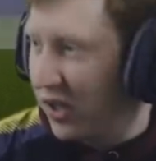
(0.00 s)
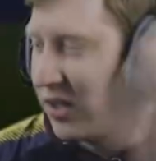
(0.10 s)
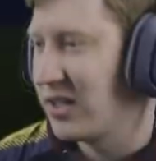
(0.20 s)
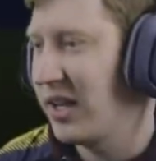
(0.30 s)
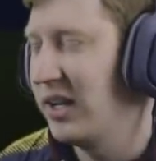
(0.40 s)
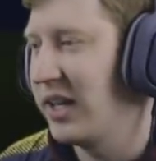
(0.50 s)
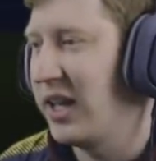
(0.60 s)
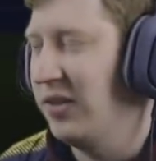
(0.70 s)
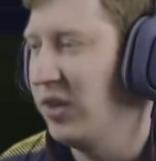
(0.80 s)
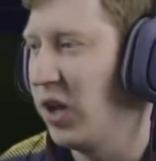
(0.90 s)
Lyle Taylor
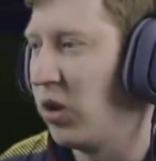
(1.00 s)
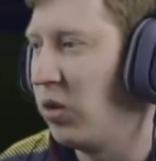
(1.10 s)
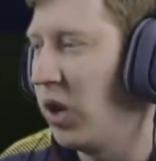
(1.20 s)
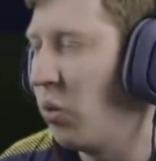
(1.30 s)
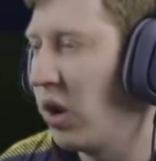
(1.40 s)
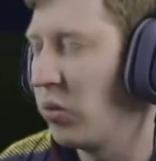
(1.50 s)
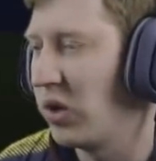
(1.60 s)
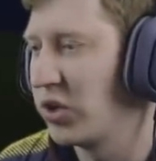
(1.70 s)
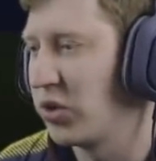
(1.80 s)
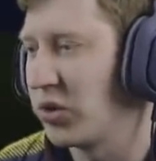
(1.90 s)
getting the goal, a 1
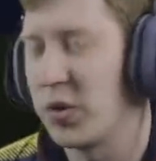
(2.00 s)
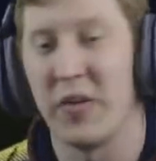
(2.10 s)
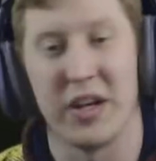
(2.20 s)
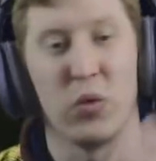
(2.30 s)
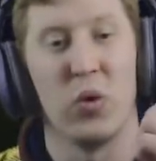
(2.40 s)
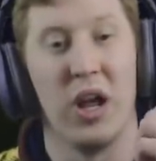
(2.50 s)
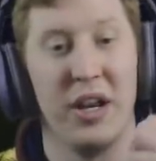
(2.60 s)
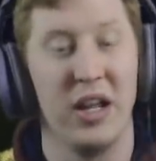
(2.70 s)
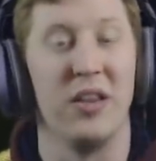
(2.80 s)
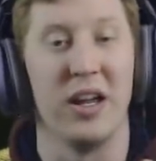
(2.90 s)
1 draw. So we've had a,
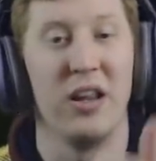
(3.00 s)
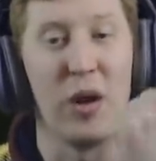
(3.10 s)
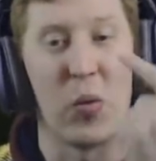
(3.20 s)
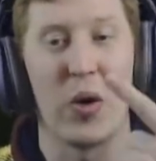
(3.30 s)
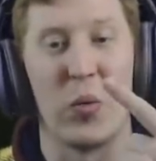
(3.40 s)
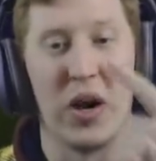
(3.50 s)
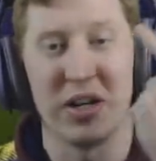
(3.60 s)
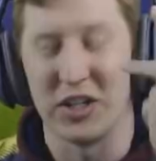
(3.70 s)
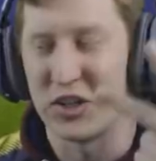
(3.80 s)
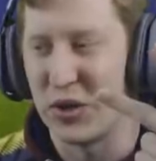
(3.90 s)
a 0 0, a 1
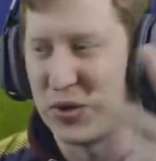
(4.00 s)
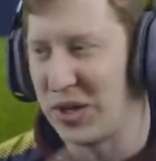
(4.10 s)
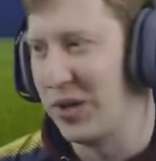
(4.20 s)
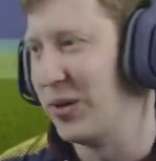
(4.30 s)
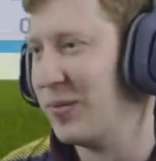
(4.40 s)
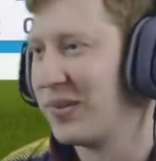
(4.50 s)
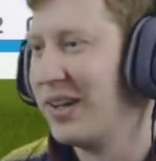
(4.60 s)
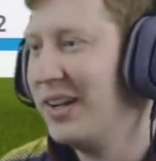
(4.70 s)
1, and a 2 2.